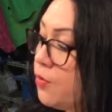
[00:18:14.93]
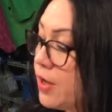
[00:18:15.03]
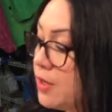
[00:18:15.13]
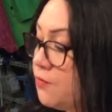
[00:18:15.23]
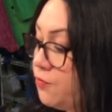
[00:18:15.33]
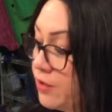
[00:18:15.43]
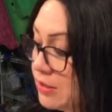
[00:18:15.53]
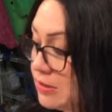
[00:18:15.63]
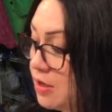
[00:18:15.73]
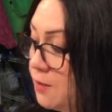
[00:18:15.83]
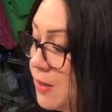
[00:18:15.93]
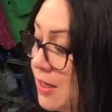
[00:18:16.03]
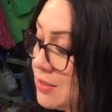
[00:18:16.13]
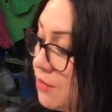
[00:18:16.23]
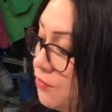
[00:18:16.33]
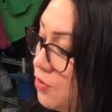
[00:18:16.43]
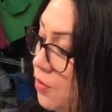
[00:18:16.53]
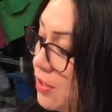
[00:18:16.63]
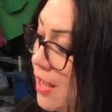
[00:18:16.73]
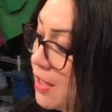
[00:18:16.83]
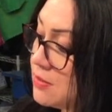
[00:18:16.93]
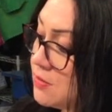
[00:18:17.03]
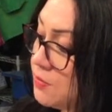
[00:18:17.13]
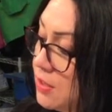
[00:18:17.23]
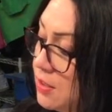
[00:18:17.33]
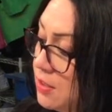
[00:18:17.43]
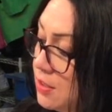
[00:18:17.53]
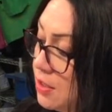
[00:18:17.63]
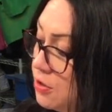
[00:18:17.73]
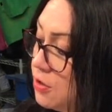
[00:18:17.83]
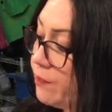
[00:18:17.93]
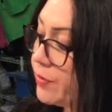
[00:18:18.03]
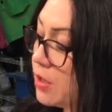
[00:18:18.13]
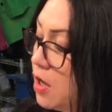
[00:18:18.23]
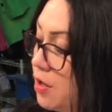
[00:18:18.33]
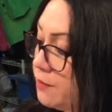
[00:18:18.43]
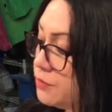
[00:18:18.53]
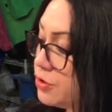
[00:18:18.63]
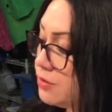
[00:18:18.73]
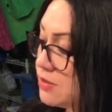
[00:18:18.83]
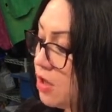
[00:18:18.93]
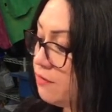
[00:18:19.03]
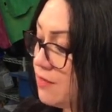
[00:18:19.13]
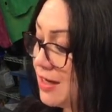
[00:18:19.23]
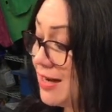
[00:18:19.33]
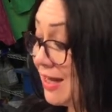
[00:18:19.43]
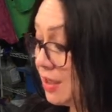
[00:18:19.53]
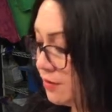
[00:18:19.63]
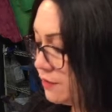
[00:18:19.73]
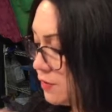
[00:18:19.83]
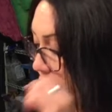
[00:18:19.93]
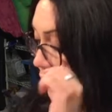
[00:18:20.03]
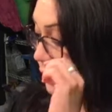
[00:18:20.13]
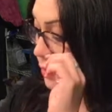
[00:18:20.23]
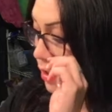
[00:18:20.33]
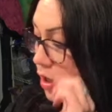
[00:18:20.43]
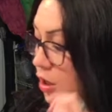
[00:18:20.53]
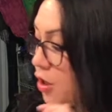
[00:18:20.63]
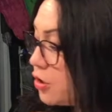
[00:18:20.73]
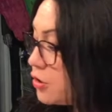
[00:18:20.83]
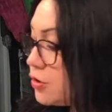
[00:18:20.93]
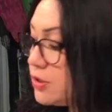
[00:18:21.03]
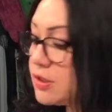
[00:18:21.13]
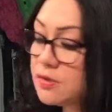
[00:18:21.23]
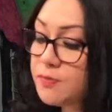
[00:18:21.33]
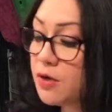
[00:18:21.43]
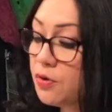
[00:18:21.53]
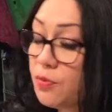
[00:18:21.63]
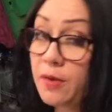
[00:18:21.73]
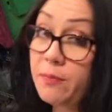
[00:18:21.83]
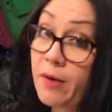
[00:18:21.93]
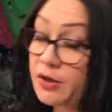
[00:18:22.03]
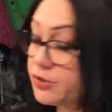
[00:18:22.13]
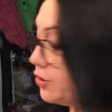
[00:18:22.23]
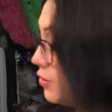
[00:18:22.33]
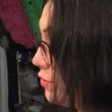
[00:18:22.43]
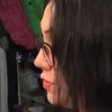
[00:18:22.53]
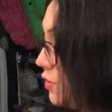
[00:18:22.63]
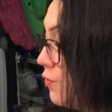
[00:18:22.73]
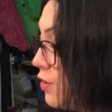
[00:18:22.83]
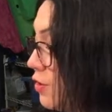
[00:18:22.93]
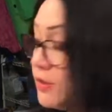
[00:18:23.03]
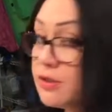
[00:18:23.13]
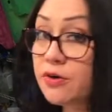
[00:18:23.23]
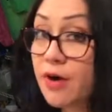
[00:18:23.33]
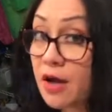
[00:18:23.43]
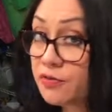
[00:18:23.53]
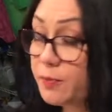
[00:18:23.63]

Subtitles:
in and fix it up. And I definitely want to add something in here to resolve that negative space. So it doesn't matter what box you're using, whether it's a craft